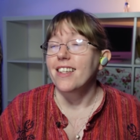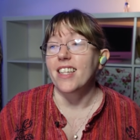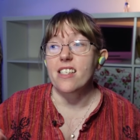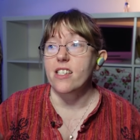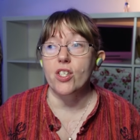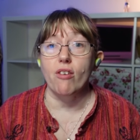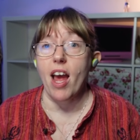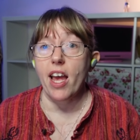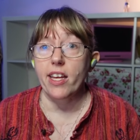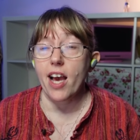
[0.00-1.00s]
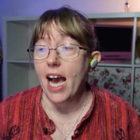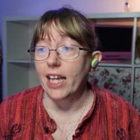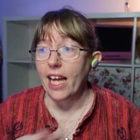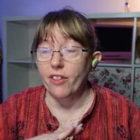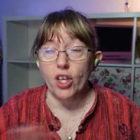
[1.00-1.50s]
This is great. I
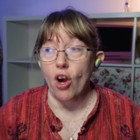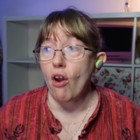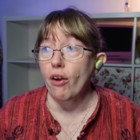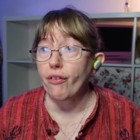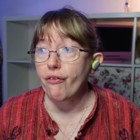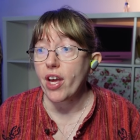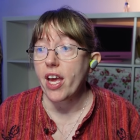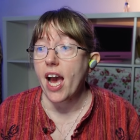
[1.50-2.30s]
like the choreography.